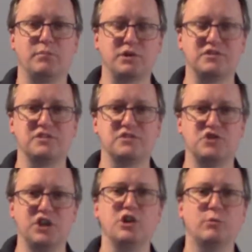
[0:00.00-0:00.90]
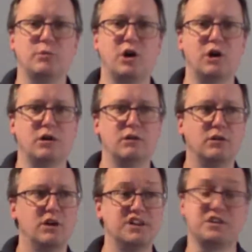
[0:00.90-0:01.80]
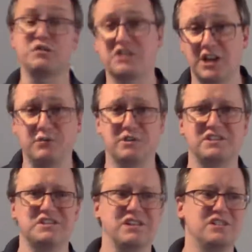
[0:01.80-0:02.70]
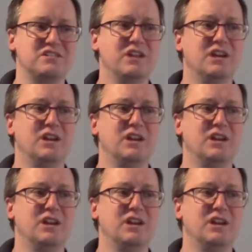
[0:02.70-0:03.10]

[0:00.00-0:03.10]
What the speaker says: person's genome are associated with disease,